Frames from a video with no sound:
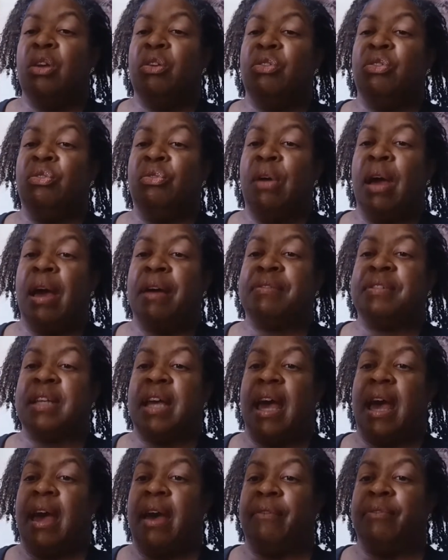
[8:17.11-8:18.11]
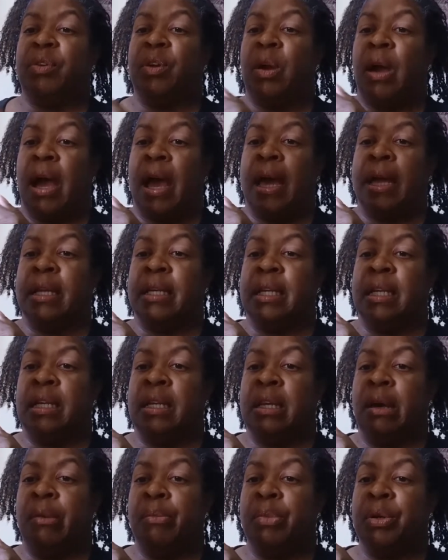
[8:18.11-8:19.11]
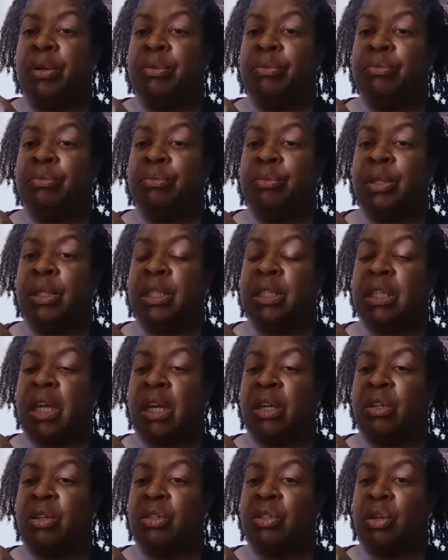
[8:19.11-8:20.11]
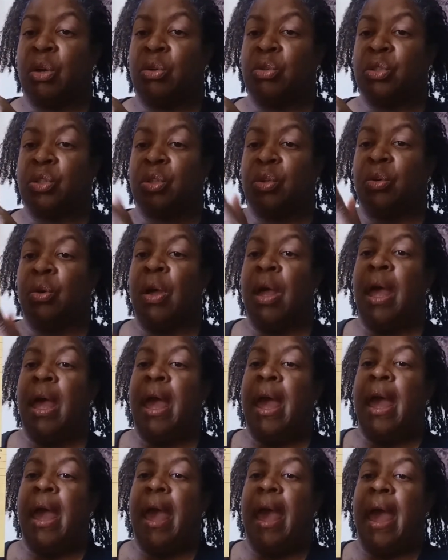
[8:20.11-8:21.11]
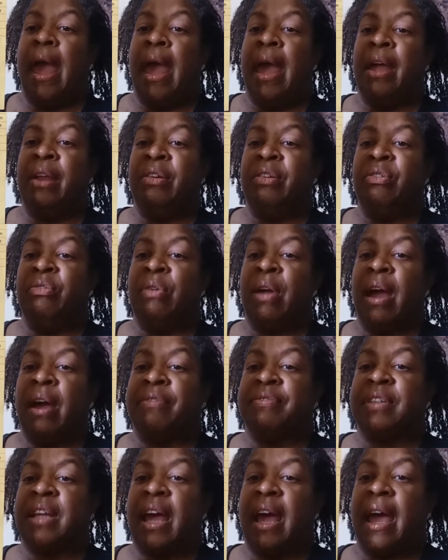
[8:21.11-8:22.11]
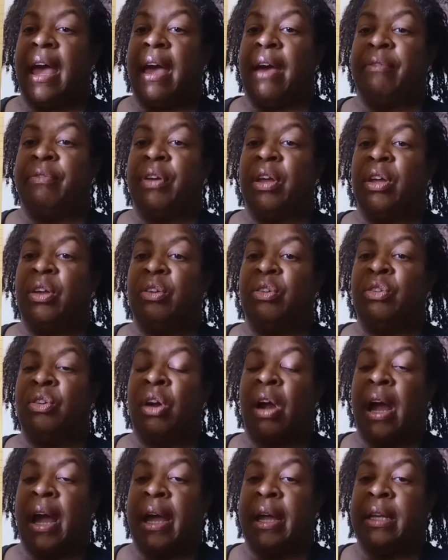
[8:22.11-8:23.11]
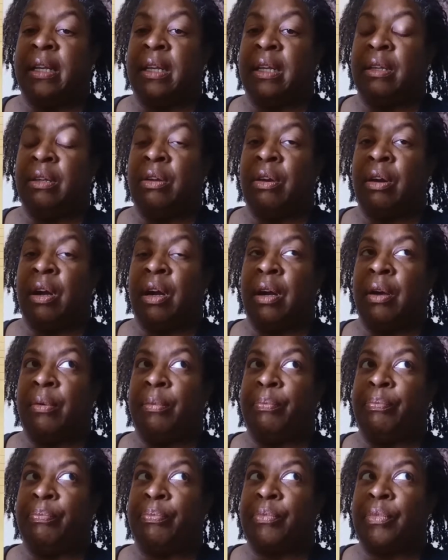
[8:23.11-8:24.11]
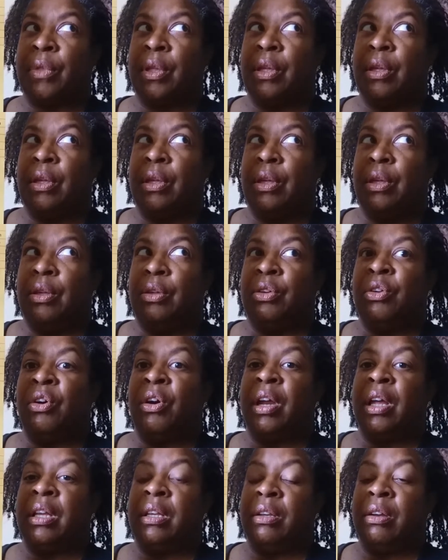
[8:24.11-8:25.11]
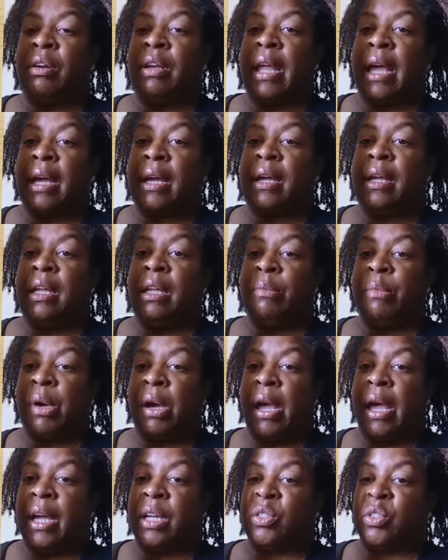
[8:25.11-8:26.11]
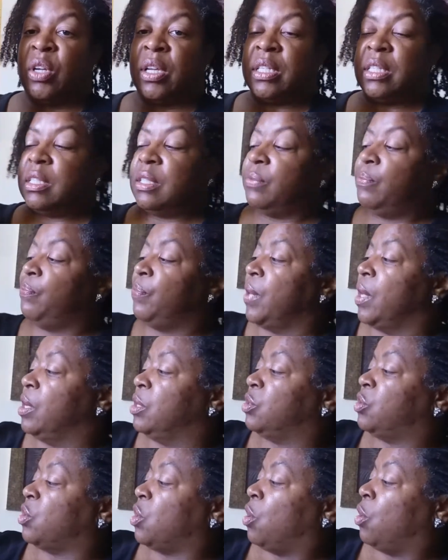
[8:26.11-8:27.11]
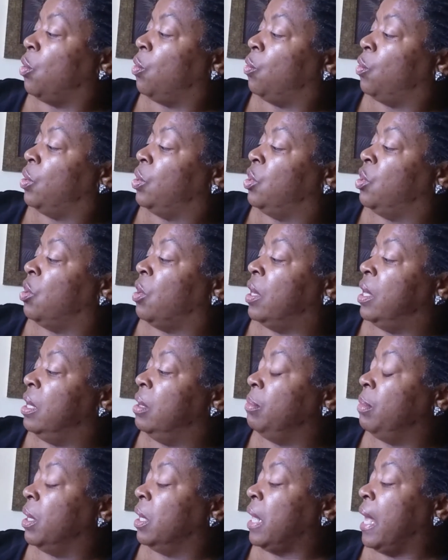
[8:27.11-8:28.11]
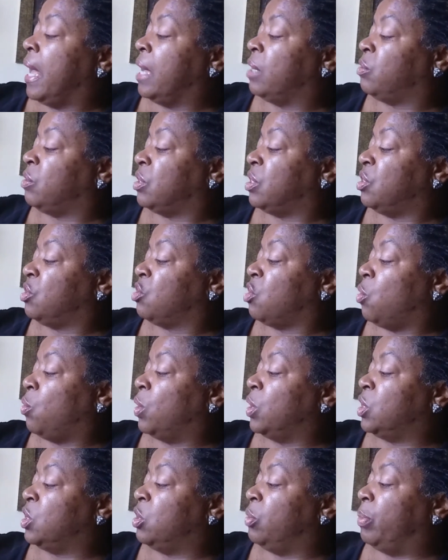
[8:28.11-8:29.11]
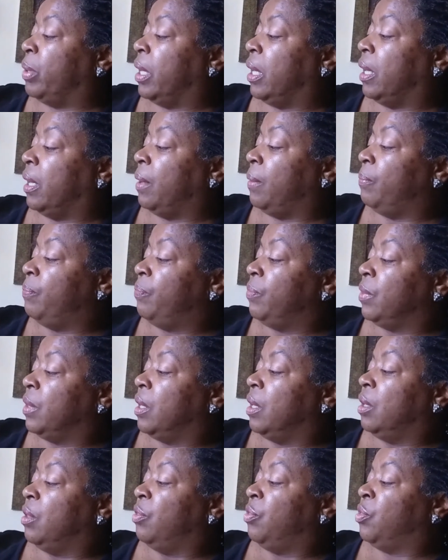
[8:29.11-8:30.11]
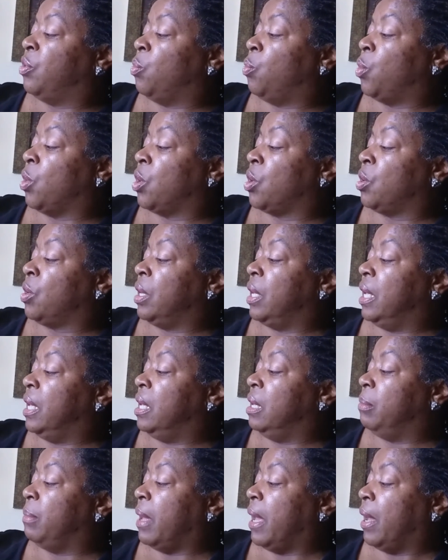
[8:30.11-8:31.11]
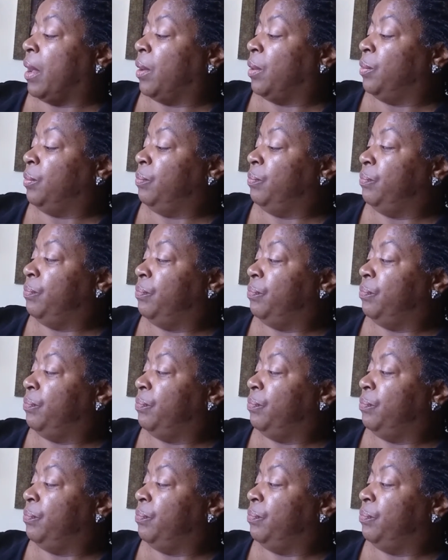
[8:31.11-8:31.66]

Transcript: you have to have your ID number, which is like your social, and you have to have your ID, your Naca email address. So your email address is going to be the word email,